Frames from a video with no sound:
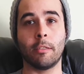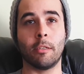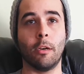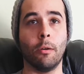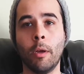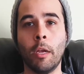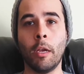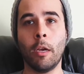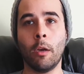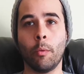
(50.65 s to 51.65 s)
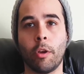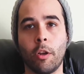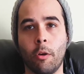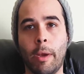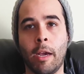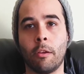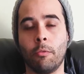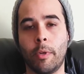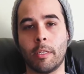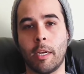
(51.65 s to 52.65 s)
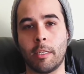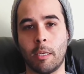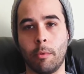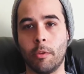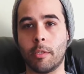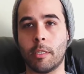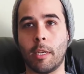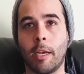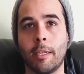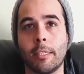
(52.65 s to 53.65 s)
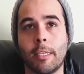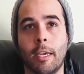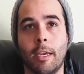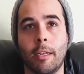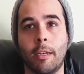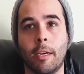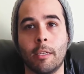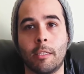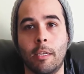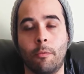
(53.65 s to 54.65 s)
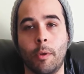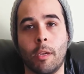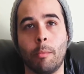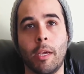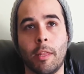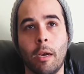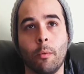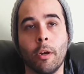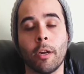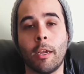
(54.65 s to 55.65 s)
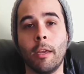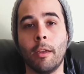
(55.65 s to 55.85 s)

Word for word: So we're gonna go back, redesign some of those designs, and see if we can make that work.